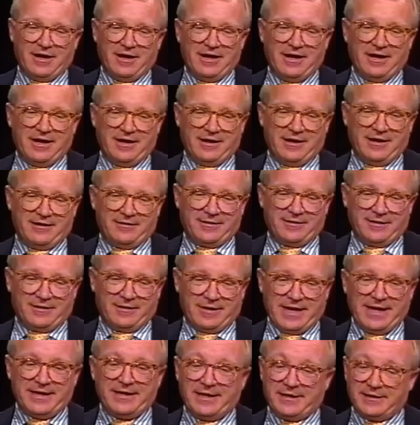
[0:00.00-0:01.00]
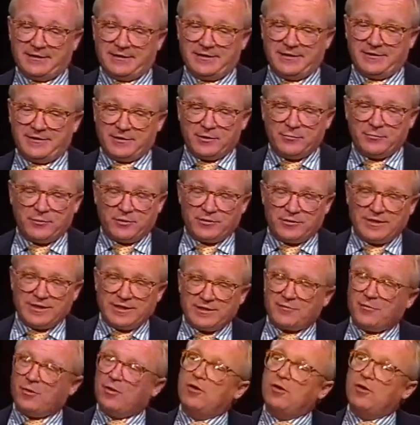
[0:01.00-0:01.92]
I edit it. You will get